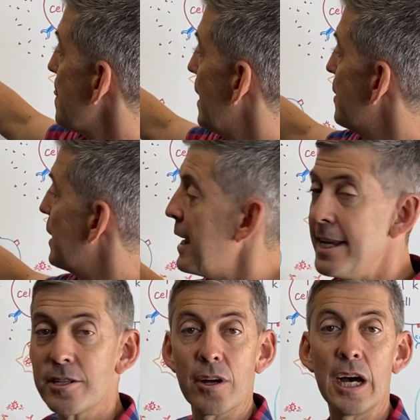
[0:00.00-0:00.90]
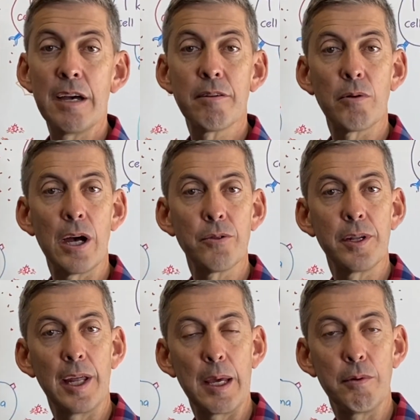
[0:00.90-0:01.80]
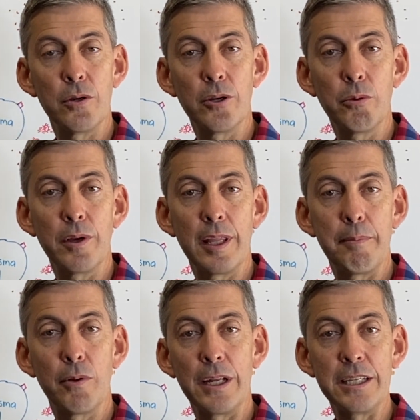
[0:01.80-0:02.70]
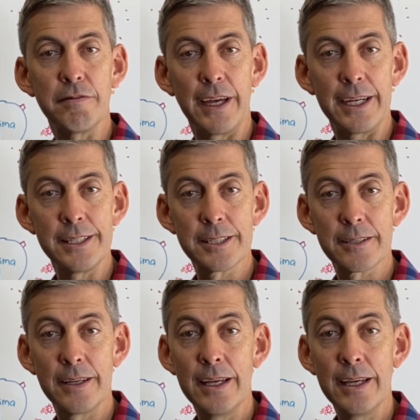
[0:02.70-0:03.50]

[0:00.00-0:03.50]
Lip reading: they drive around the neighborhood with their police vans,